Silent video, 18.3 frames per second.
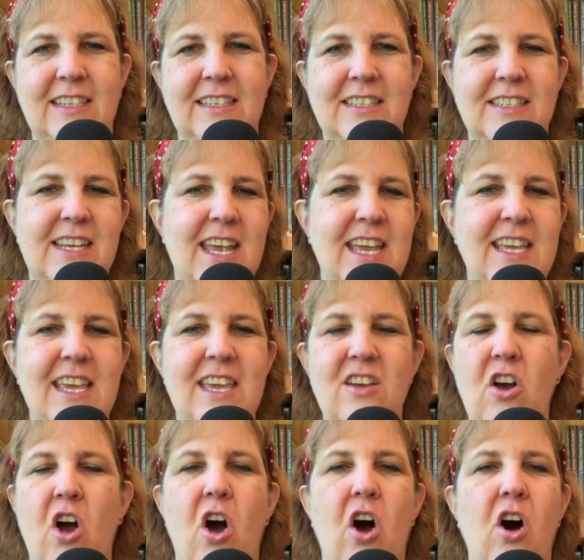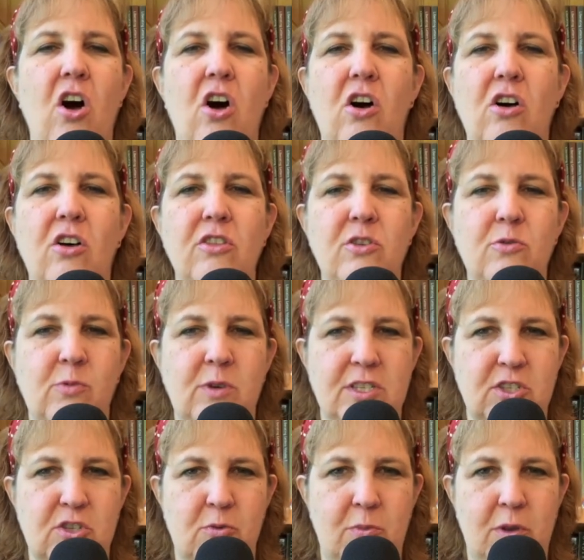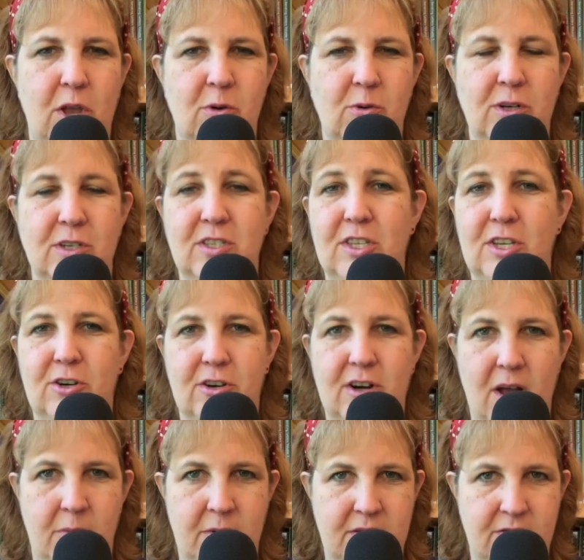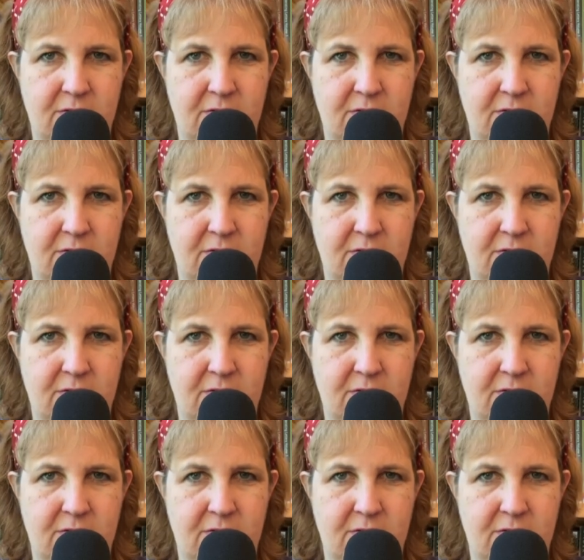Taking all the whistleblowers that are coming